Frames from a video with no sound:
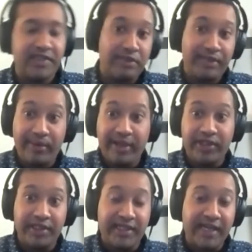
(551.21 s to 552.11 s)
I mean, you
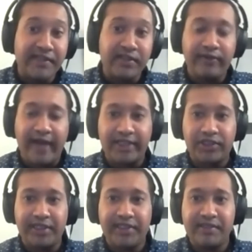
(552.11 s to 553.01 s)
mentioned the Tesla
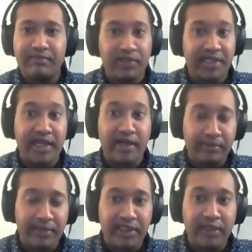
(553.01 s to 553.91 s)
factory is putting out 1
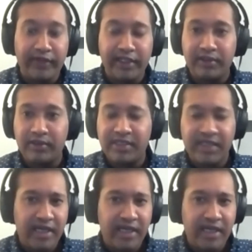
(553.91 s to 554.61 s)
million vehicles.